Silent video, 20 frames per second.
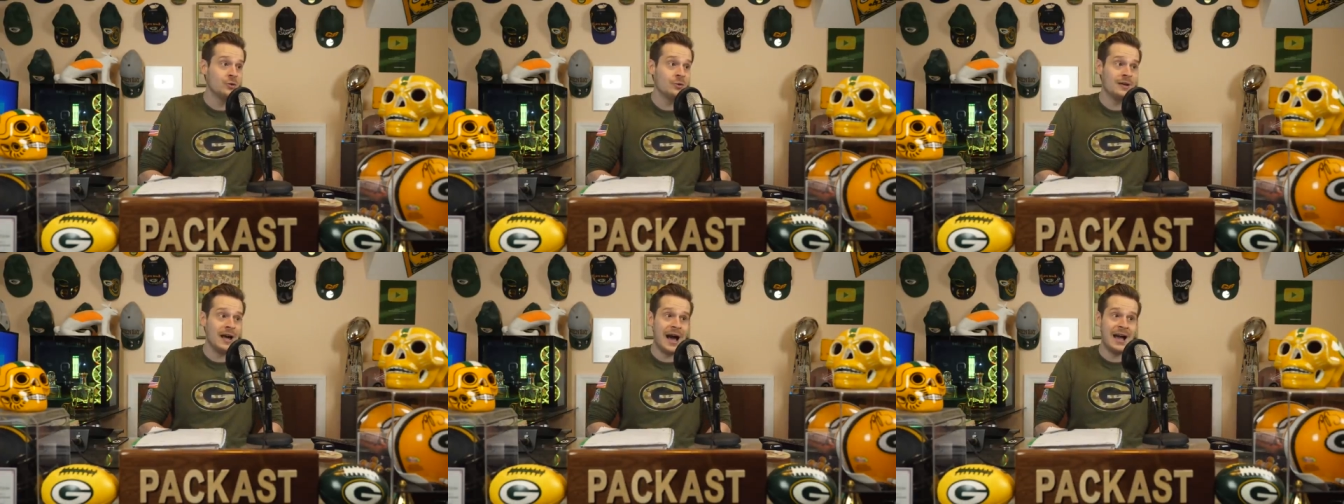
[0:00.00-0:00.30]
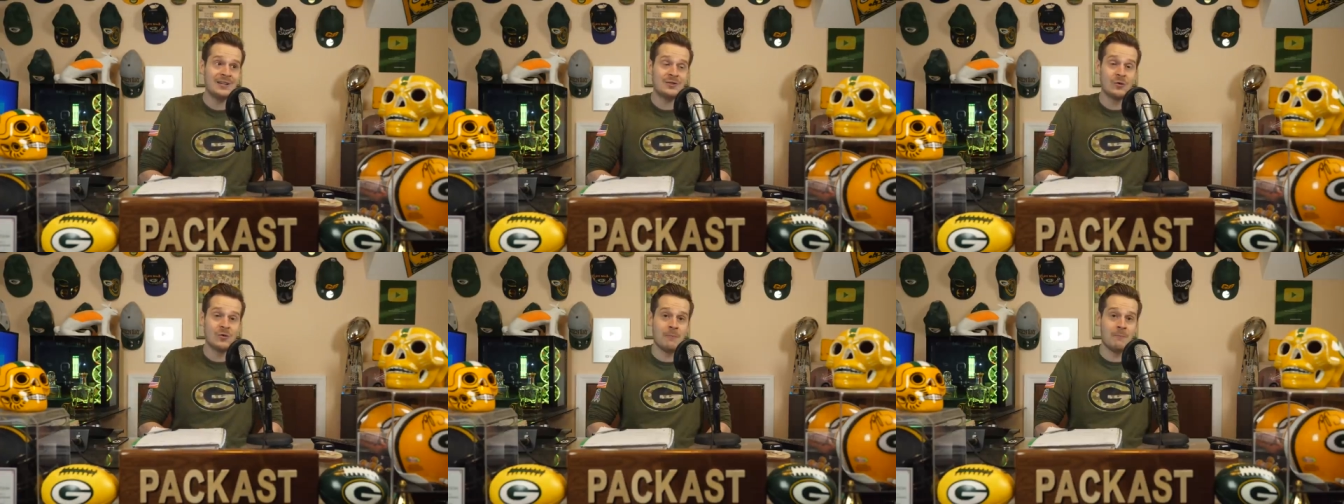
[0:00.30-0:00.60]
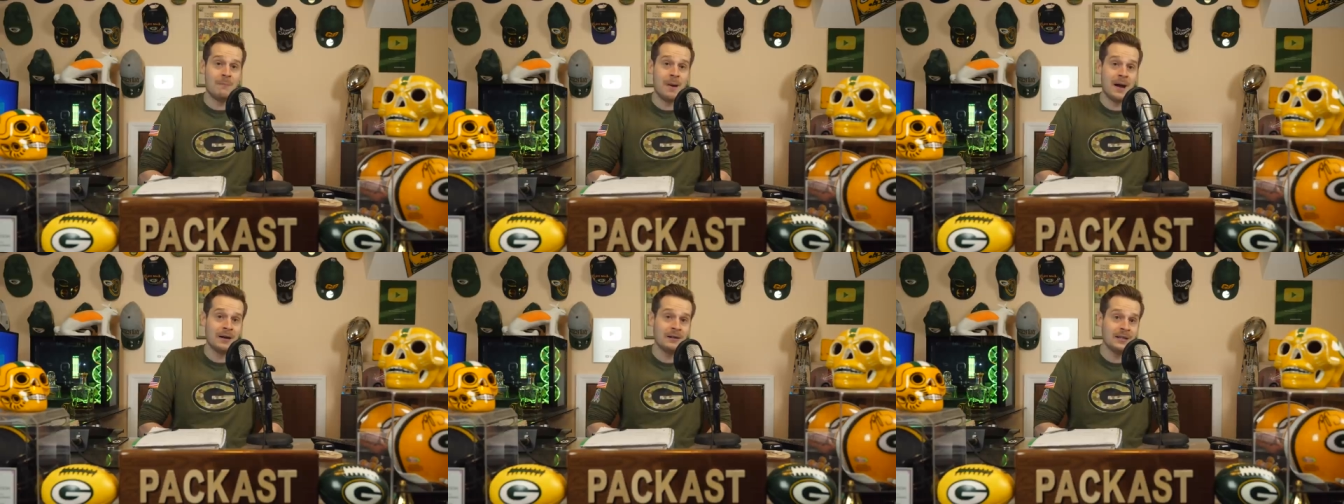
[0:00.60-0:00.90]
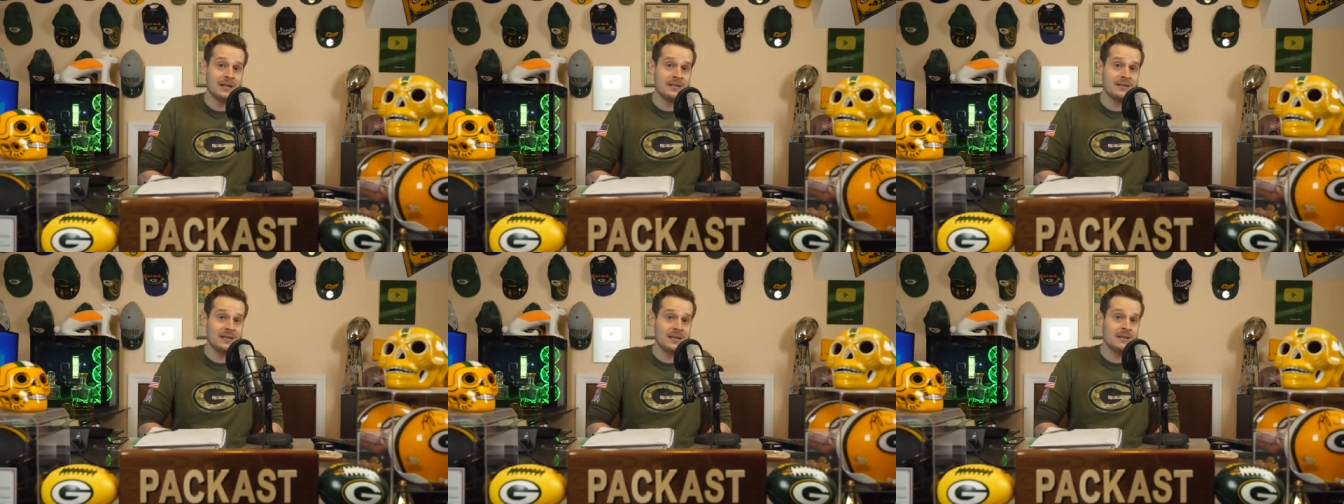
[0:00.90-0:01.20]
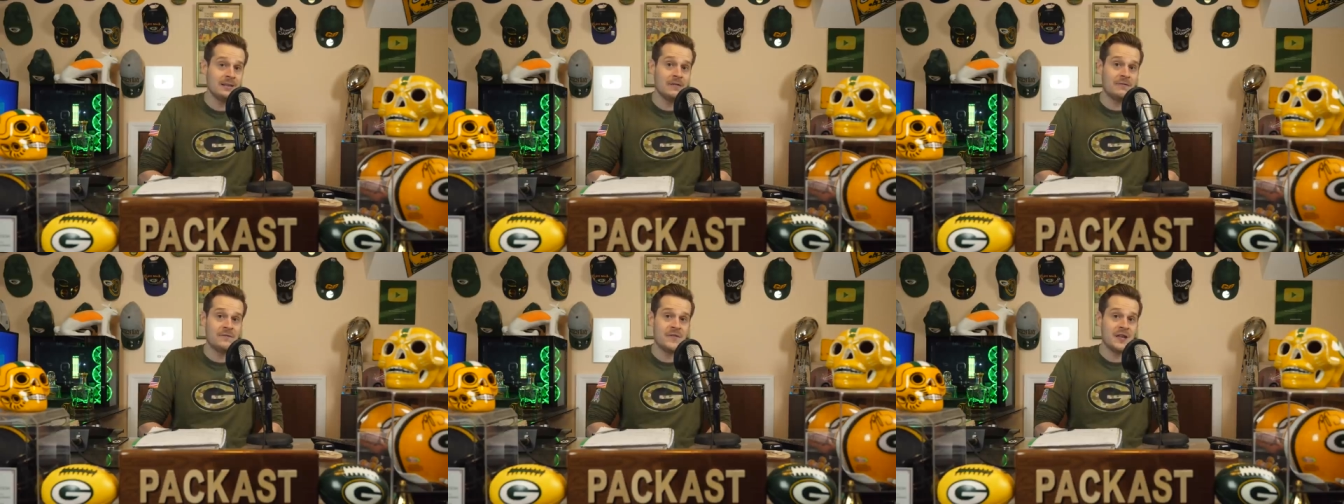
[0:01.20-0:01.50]
two guys who have barely
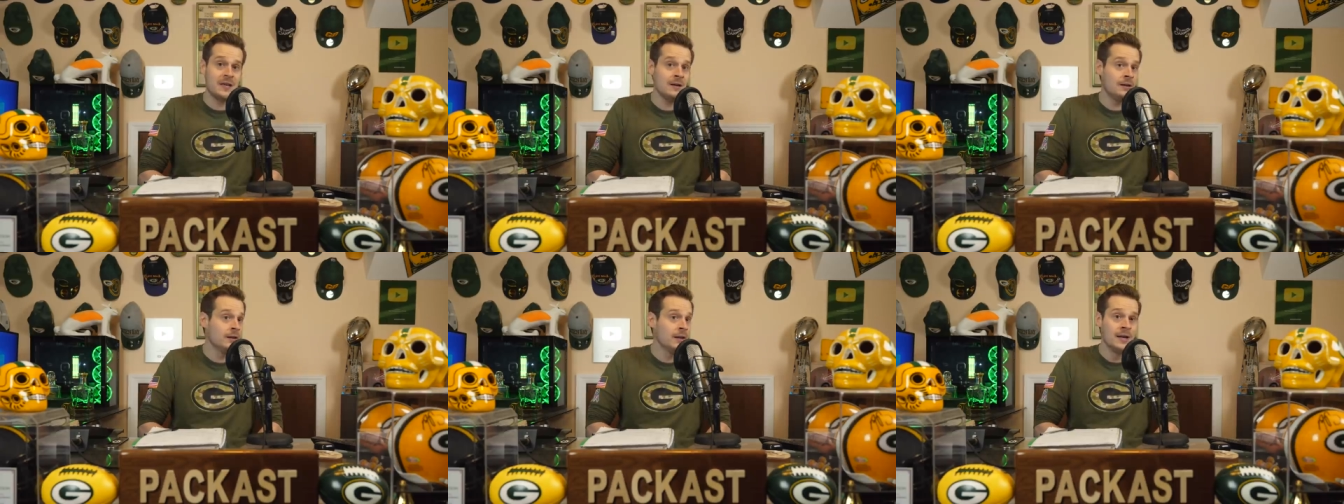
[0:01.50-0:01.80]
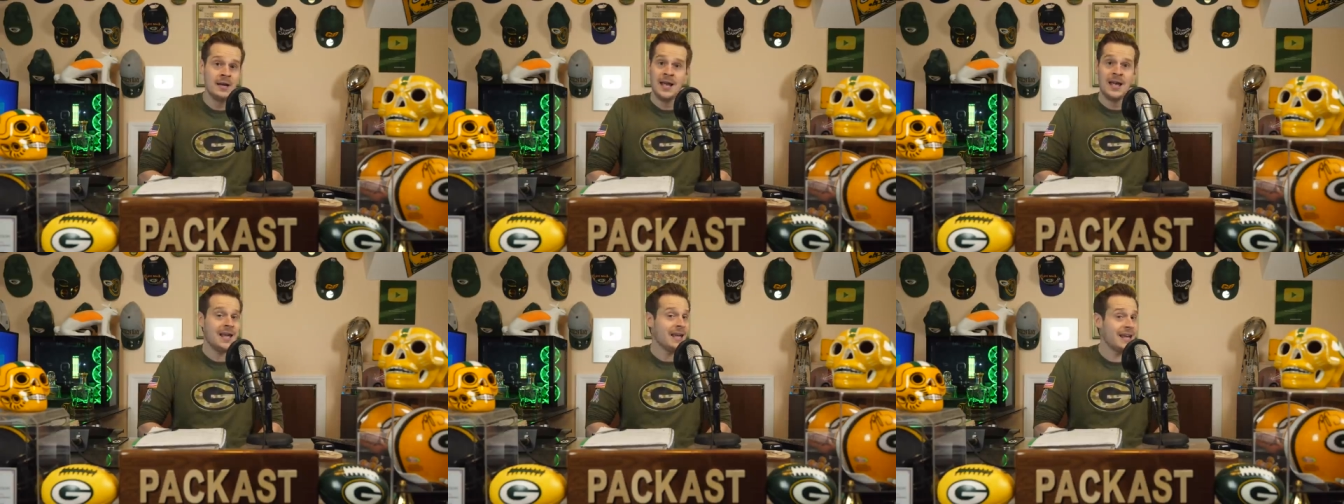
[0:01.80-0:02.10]
seen the field,